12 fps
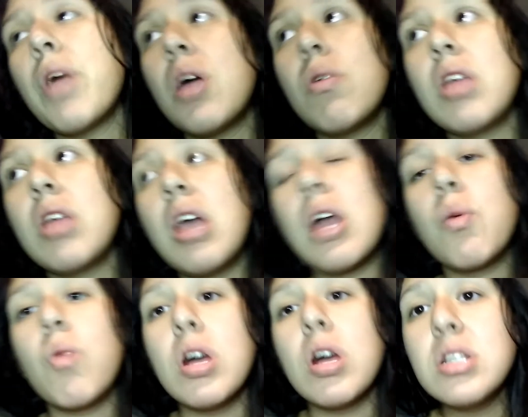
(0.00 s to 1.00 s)
but I only had
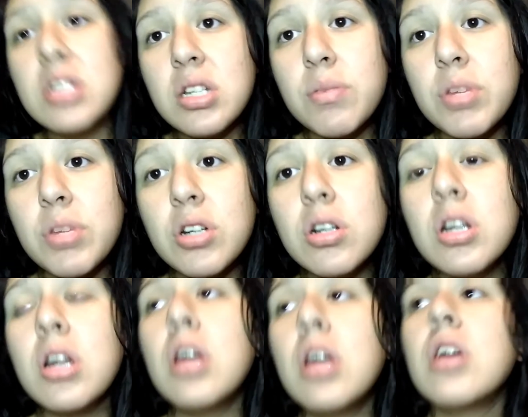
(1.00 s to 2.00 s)
1 centimeter,
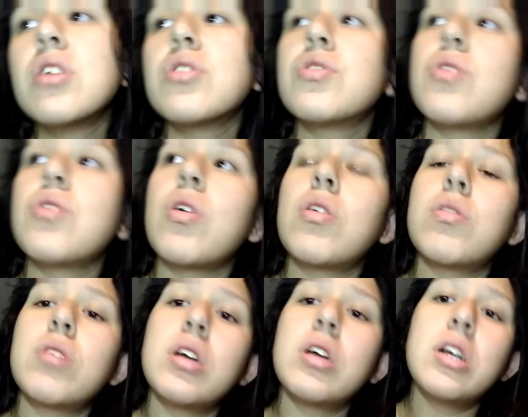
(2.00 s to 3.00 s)

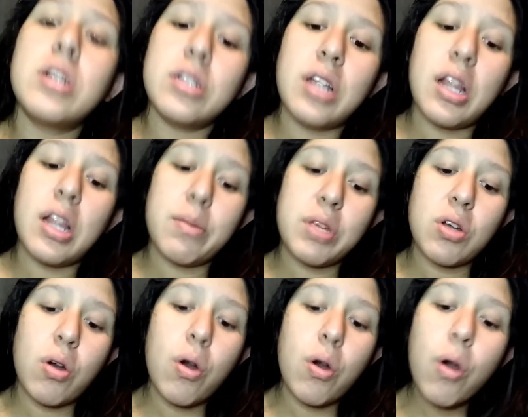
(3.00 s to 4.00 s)
so they let me
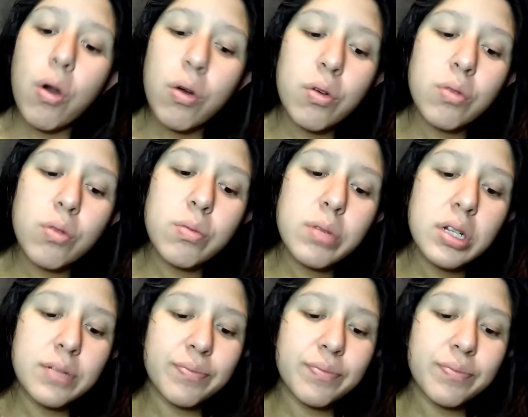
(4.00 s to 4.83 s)
go home.